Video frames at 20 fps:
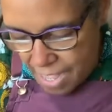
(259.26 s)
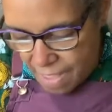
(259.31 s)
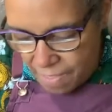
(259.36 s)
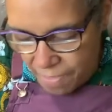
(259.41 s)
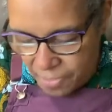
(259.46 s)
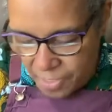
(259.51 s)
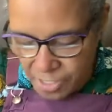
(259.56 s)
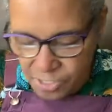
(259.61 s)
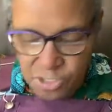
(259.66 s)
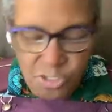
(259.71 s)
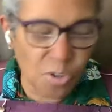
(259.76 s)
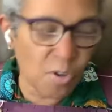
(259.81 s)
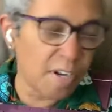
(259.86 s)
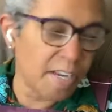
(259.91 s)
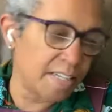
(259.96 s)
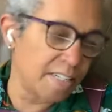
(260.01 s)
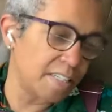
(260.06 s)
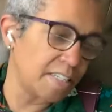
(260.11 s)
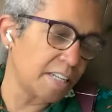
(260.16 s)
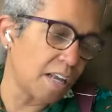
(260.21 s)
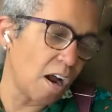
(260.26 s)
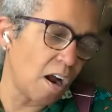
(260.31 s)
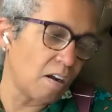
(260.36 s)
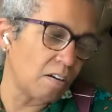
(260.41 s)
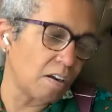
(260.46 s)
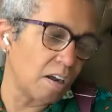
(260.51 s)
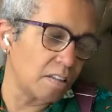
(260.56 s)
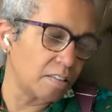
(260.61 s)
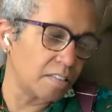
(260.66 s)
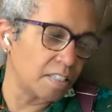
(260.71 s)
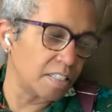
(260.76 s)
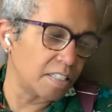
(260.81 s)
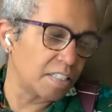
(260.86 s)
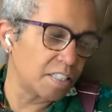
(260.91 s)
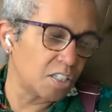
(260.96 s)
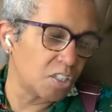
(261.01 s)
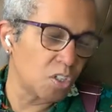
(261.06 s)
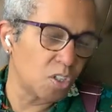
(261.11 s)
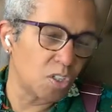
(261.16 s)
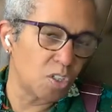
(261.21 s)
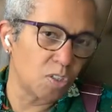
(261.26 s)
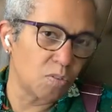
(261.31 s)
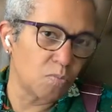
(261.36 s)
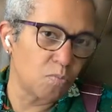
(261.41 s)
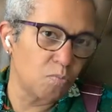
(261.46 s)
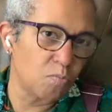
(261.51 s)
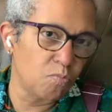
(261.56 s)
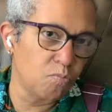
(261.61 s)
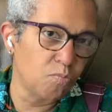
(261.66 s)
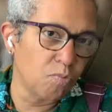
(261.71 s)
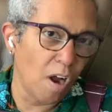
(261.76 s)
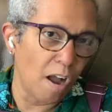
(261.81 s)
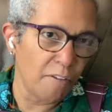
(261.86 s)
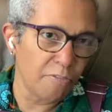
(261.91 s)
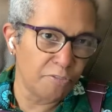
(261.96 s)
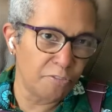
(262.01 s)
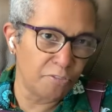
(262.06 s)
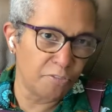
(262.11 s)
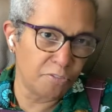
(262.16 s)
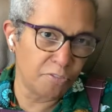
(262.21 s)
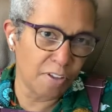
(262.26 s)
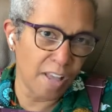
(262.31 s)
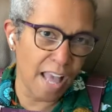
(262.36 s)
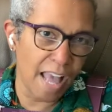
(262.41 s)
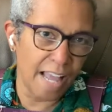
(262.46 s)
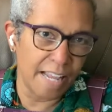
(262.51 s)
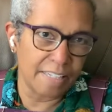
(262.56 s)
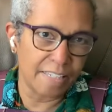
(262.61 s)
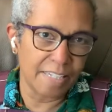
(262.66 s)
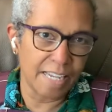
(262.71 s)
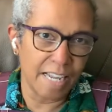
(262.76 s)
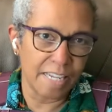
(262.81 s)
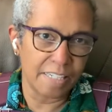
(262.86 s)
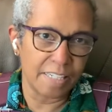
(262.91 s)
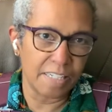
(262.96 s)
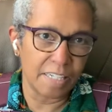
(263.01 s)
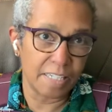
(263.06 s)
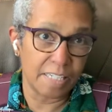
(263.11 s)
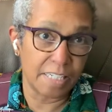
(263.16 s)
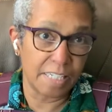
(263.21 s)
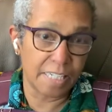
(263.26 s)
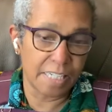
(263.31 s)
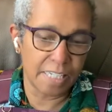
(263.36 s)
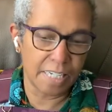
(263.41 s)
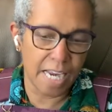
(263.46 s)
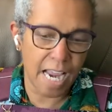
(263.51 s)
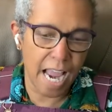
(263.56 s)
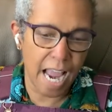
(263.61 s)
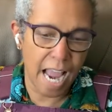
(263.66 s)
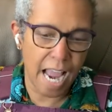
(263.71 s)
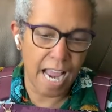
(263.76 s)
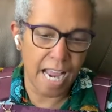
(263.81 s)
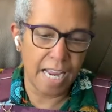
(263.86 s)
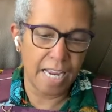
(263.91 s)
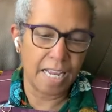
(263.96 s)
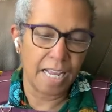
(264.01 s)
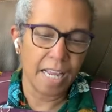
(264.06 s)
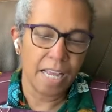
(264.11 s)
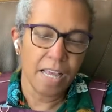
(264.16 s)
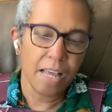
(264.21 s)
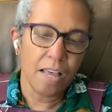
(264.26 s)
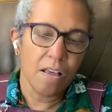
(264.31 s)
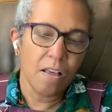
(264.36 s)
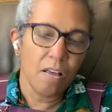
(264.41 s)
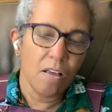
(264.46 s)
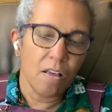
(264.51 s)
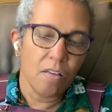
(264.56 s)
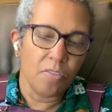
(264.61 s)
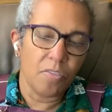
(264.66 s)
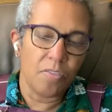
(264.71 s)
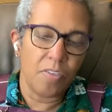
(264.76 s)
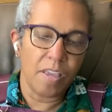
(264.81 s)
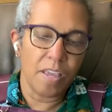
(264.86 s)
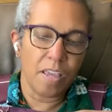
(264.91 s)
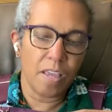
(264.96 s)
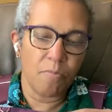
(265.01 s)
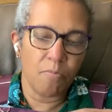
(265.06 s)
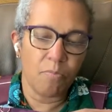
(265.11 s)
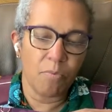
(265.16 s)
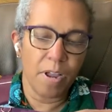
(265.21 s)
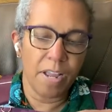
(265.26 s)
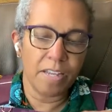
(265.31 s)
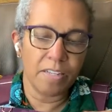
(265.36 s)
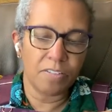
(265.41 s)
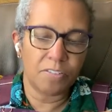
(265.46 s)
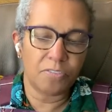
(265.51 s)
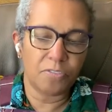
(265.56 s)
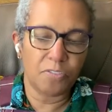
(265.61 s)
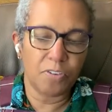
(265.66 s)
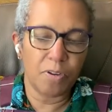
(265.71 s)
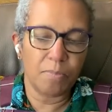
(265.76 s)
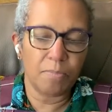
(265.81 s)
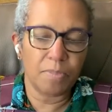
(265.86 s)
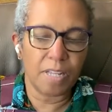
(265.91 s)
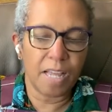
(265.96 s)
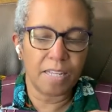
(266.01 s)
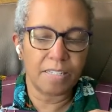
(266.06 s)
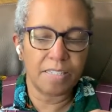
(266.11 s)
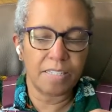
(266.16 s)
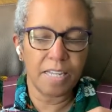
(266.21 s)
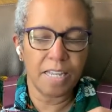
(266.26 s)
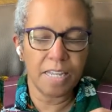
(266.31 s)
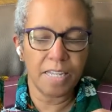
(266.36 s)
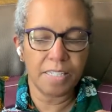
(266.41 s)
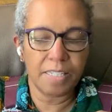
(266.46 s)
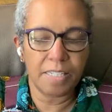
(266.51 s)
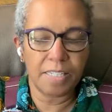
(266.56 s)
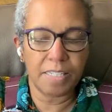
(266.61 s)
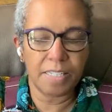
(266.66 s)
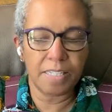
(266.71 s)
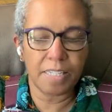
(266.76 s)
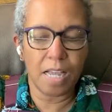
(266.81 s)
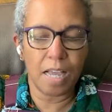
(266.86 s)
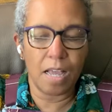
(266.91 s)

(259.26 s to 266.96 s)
the joins are a little rough and tend to snag. The rings from Lassies